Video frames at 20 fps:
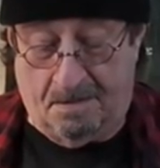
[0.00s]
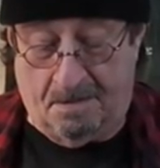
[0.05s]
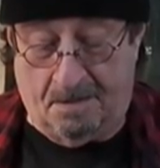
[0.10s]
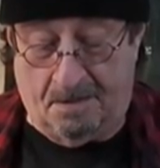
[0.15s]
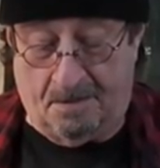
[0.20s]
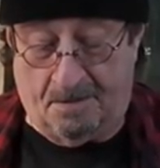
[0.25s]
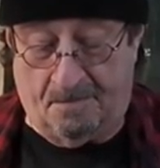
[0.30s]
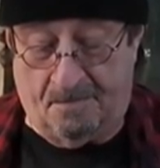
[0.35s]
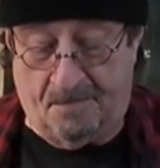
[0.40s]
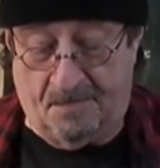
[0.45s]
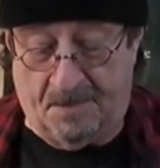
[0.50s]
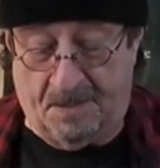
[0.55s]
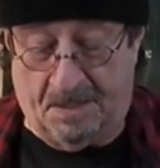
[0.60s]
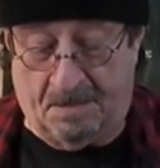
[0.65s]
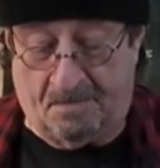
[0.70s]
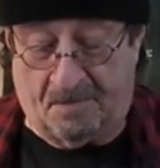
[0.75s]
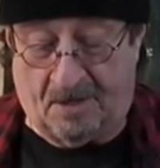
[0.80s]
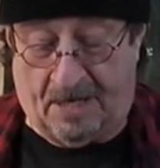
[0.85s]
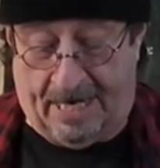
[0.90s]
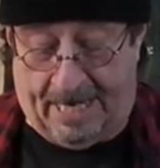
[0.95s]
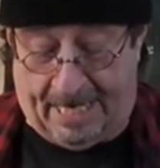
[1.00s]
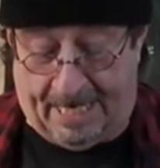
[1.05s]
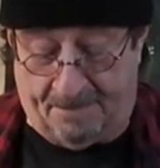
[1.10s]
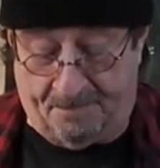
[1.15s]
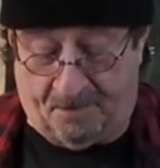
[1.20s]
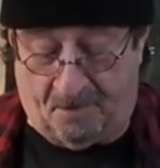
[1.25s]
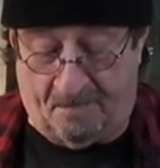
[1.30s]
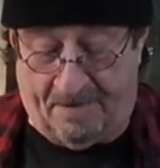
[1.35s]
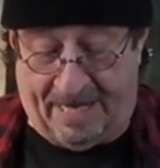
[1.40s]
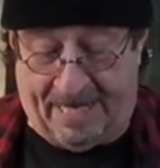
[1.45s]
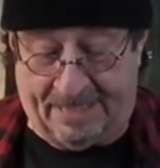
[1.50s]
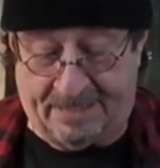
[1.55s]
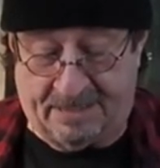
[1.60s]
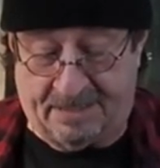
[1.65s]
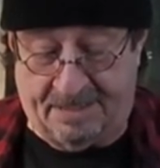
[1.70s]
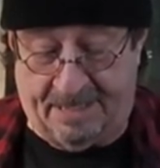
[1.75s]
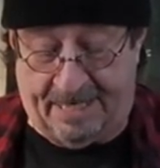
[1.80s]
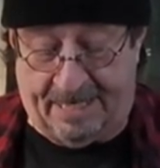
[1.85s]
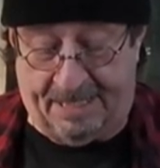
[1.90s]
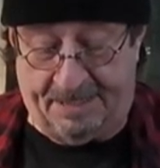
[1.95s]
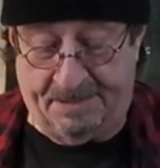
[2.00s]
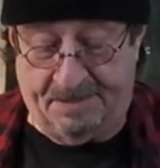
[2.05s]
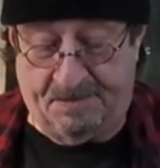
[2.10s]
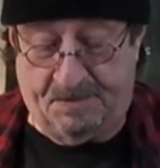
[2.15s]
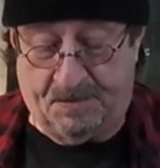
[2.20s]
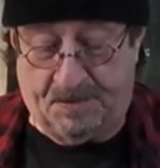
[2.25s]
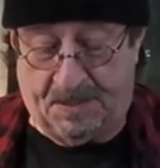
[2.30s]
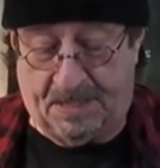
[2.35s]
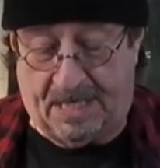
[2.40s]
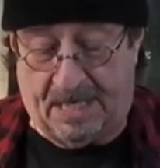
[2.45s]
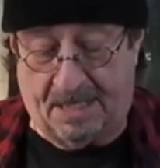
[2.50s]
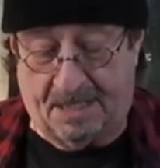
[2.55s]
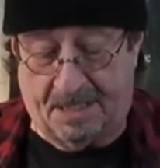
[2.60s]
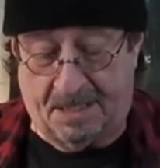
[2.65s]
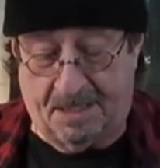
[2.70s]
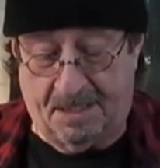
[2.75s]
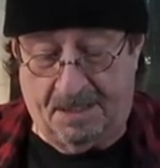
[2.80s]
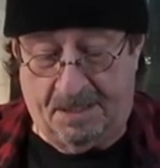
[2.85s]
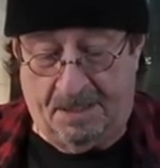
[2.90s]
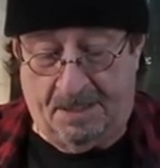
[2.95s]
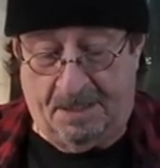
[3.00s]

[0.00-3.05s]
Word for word: No, the number I had for Matt's dead. Fuck.